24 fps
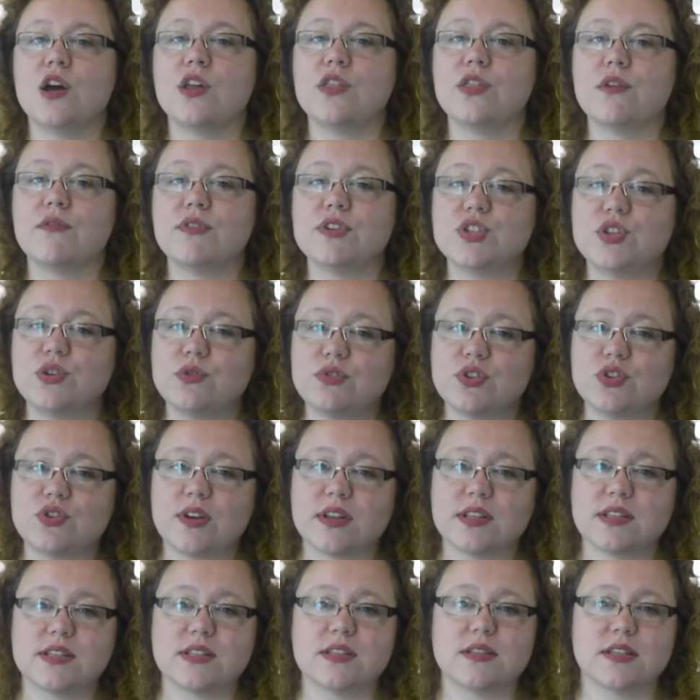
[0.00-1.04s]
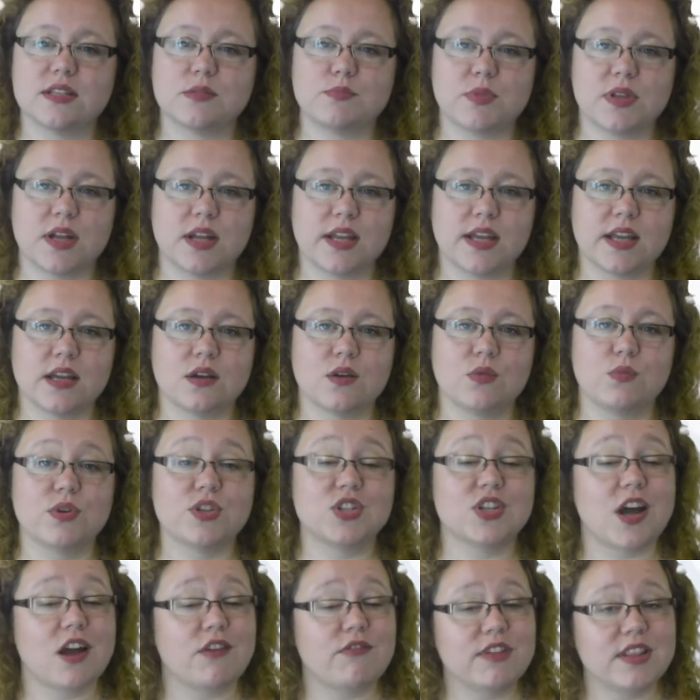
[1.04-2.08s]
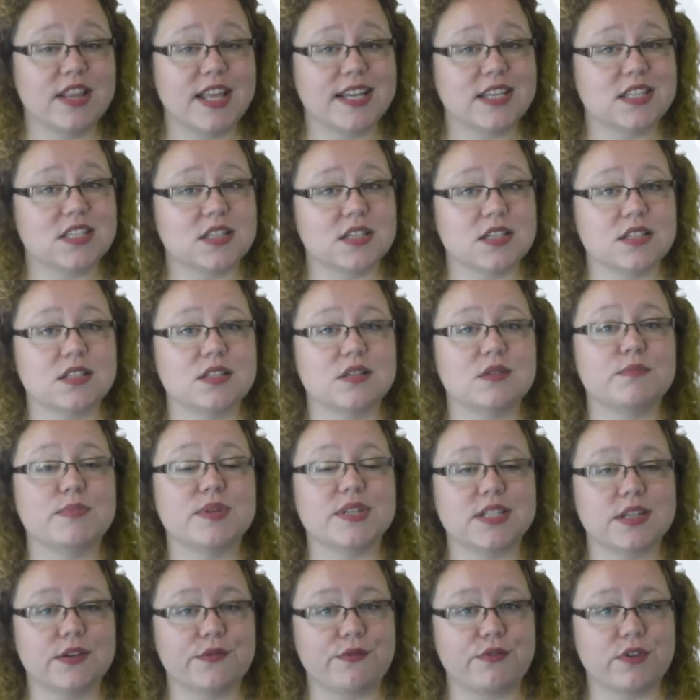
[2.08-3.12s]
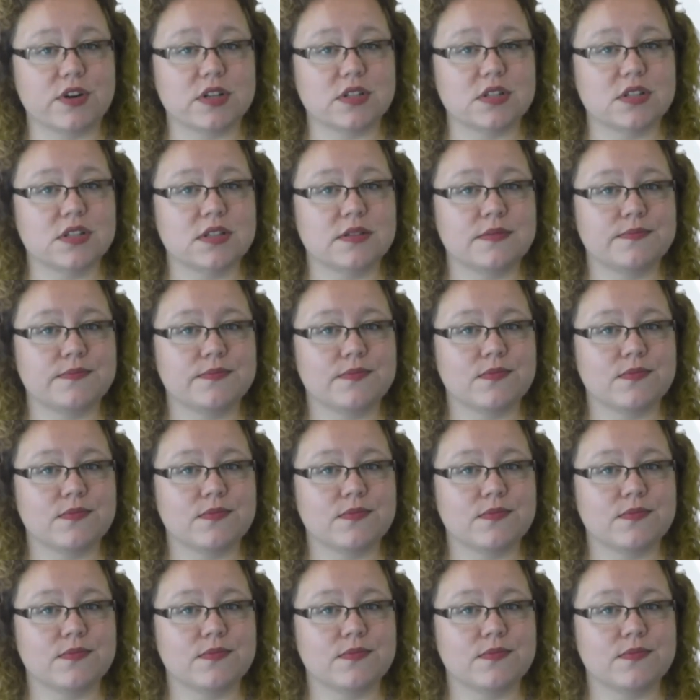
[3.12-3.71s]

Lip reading: There are two strands to this planning, which are related but different.